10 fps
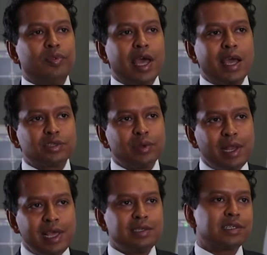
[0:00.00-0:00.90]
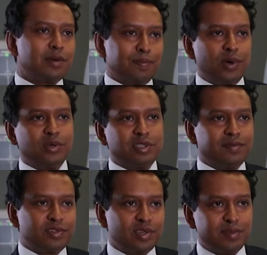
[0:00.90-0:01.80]
the actual laser component
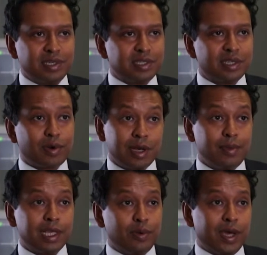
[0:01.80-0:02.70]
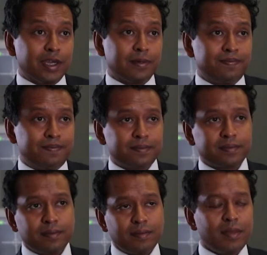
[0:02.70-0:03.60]
of the treatment is incredibly quick.
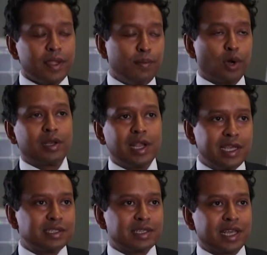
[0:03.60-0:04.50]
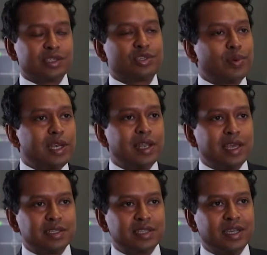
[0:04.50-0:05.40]
Modern lasers like the Schwind
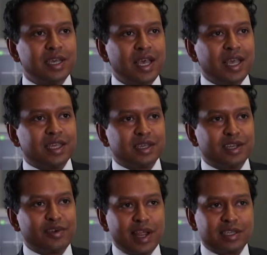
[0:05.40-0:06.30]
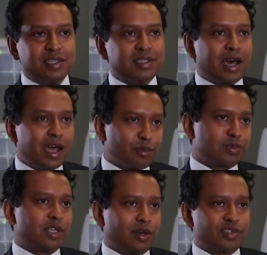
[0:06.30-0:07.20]
laser can correct a
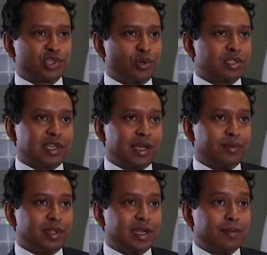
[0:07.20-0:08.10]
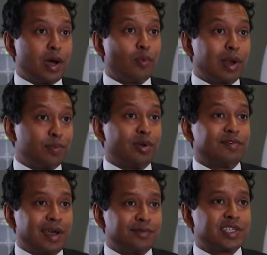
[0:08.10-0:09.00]
diopter of short sight within about
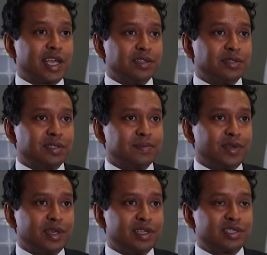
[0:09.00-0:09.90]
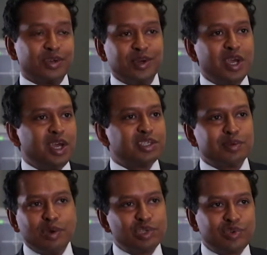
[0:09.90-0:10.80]
1.5 seconds. Okay, so
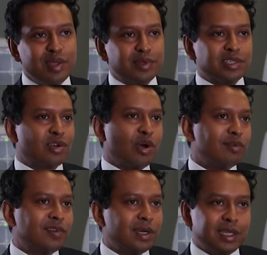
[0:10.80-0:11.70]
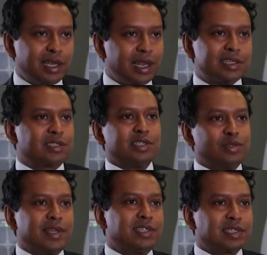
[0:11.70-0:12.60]
most treatments are over in less than
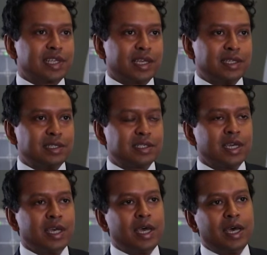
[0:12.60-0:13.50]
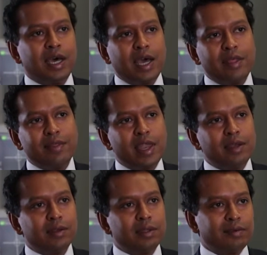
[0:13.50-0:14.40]
20 seconds. And
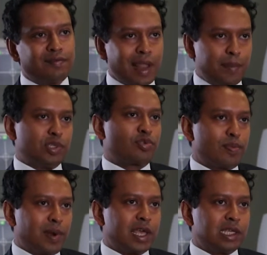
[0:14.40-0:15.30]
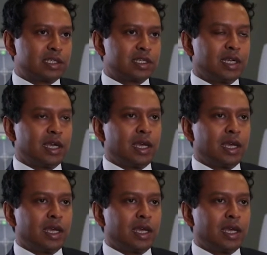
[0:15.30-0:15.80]
then the flap is replaced,